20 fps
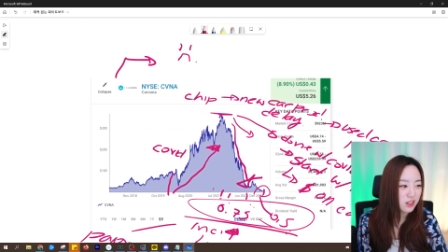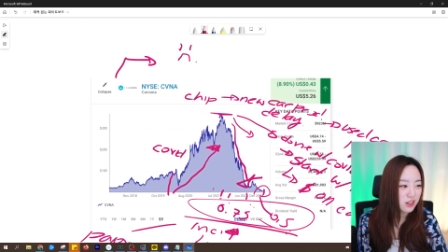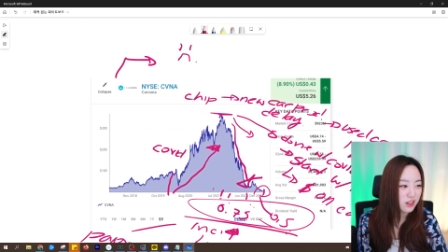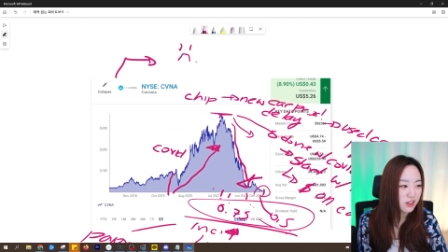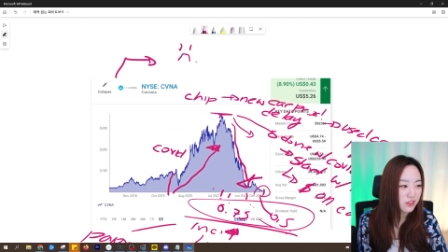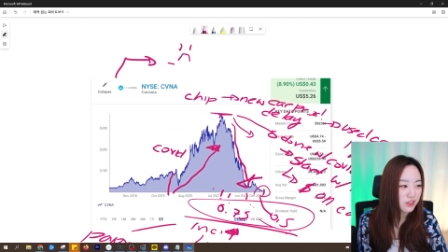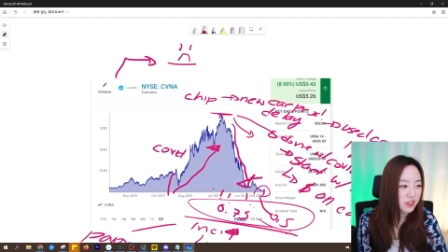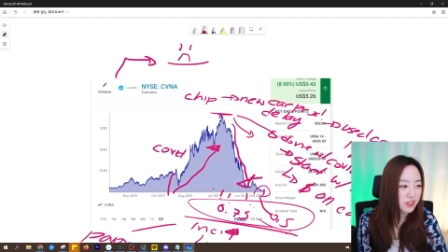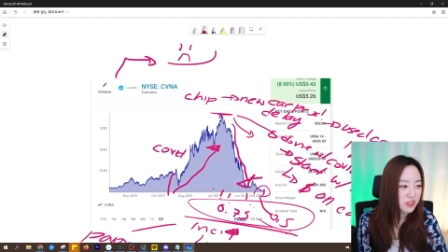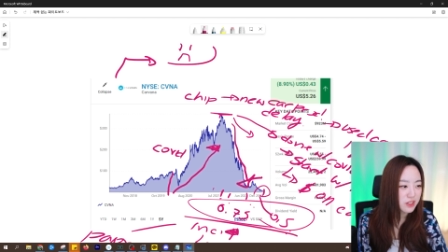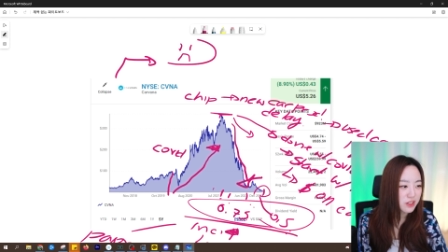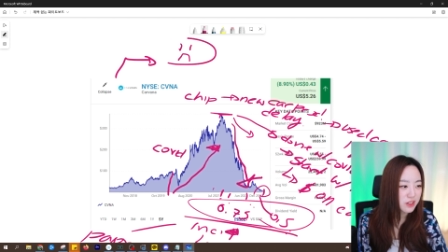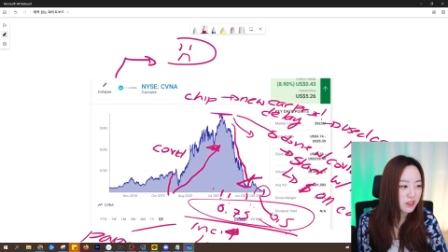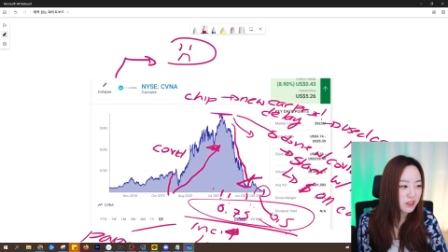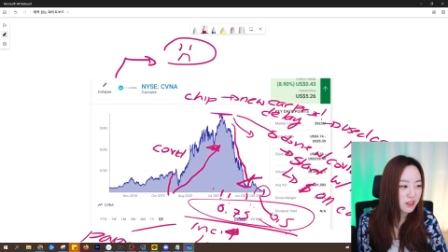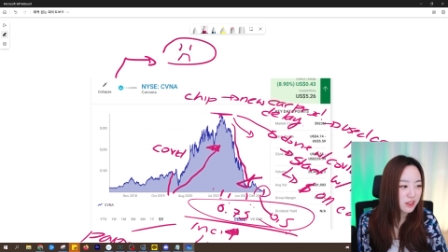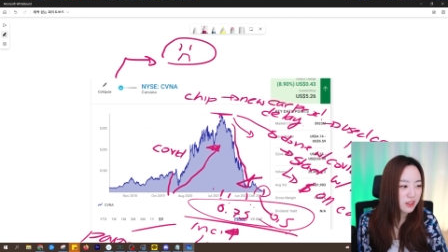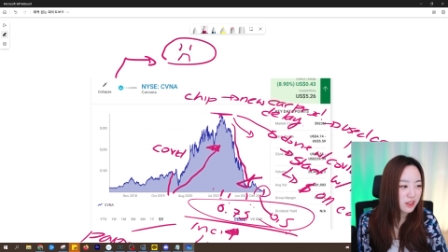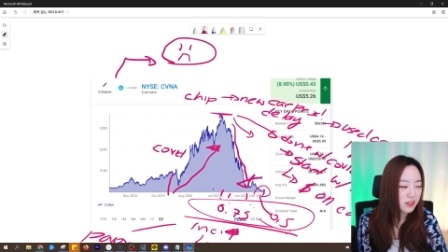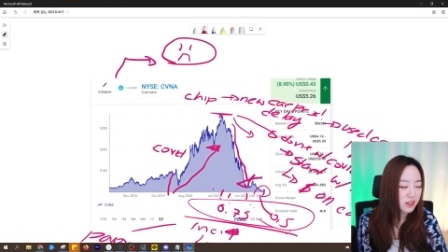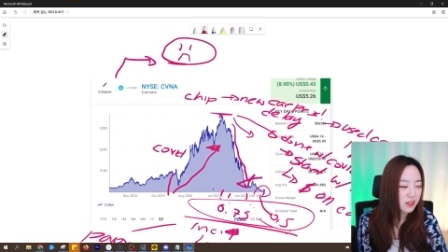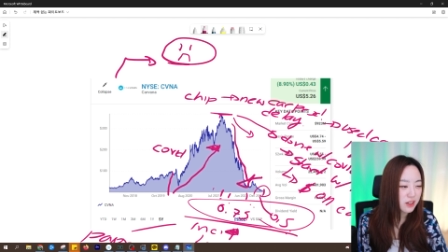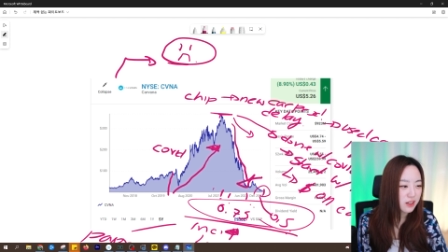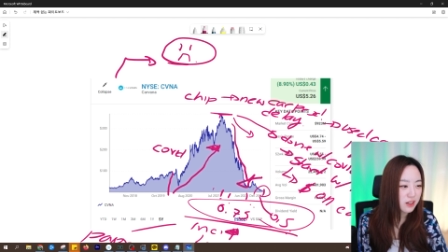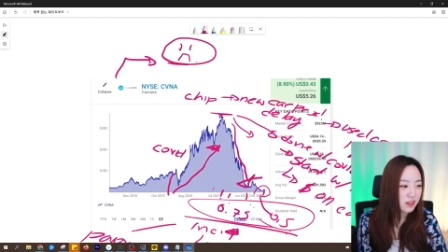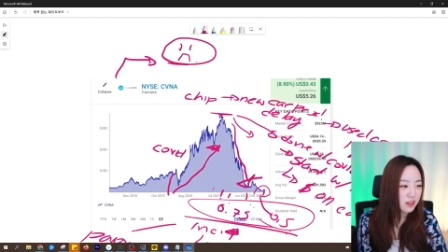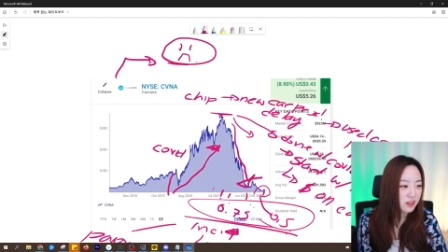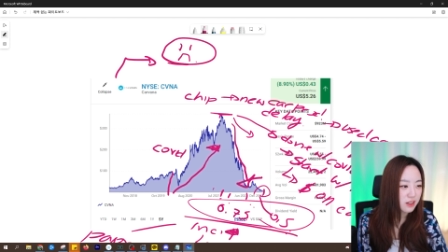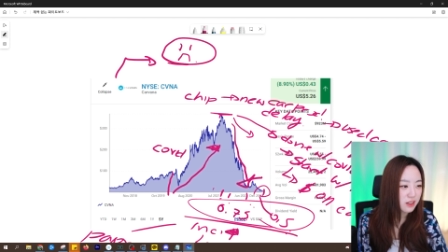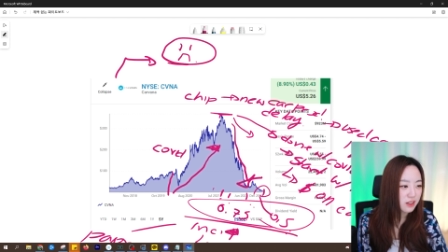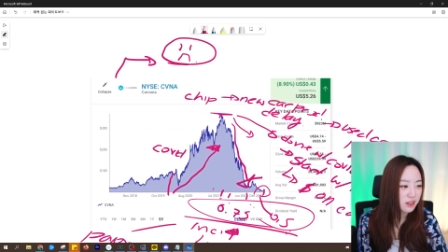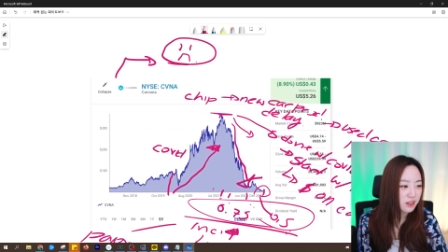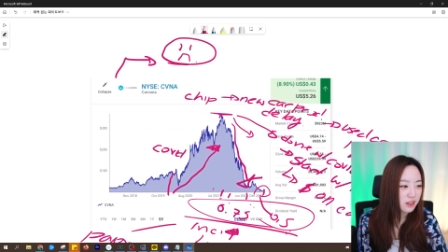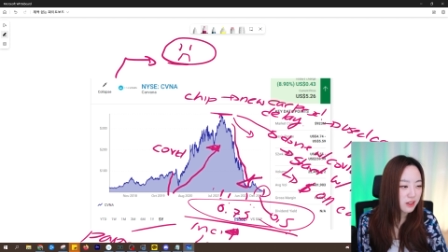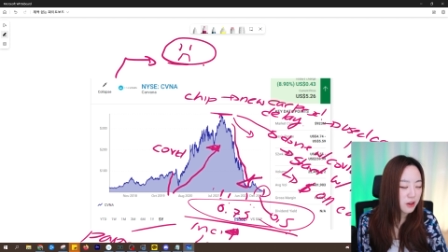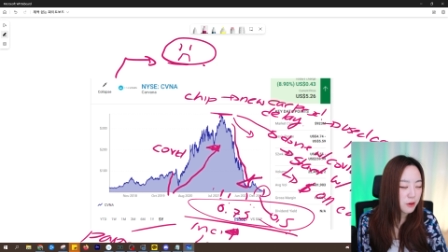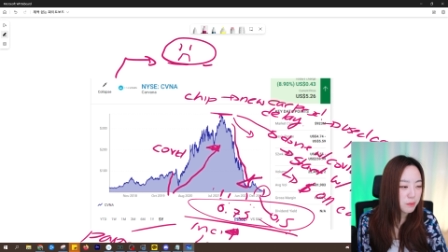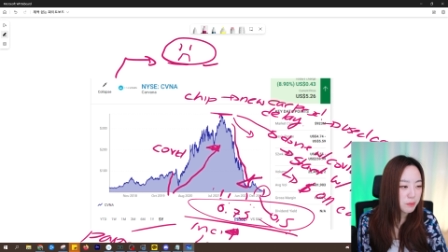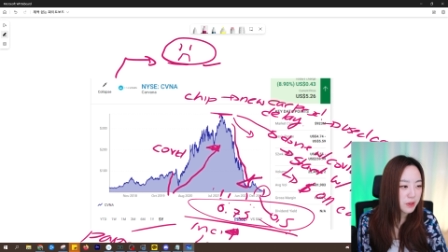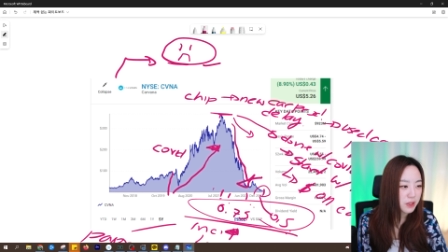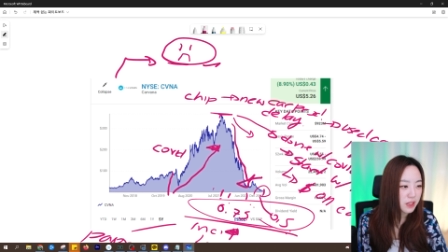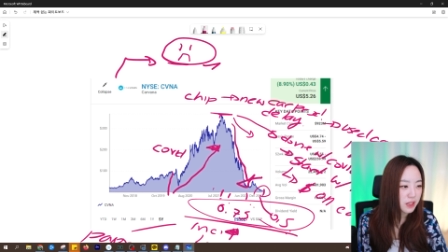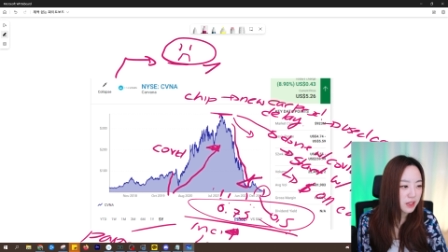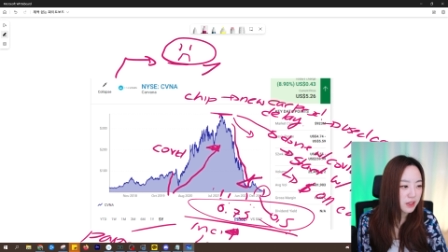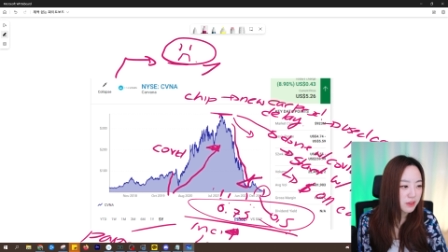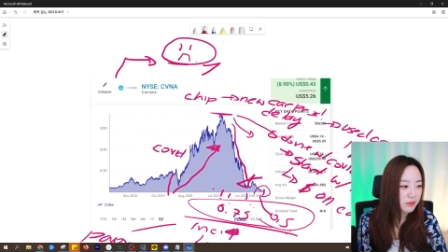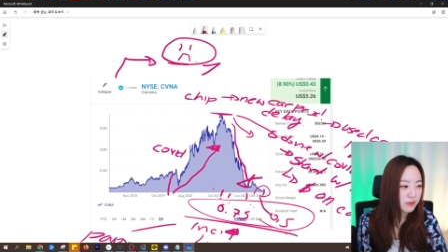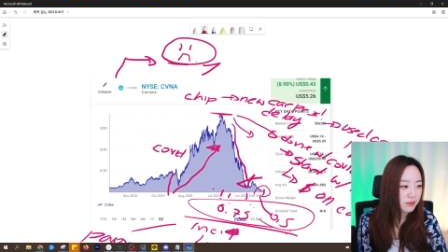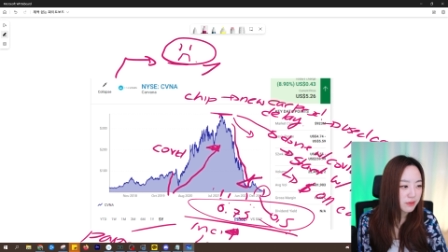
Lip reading: on this company.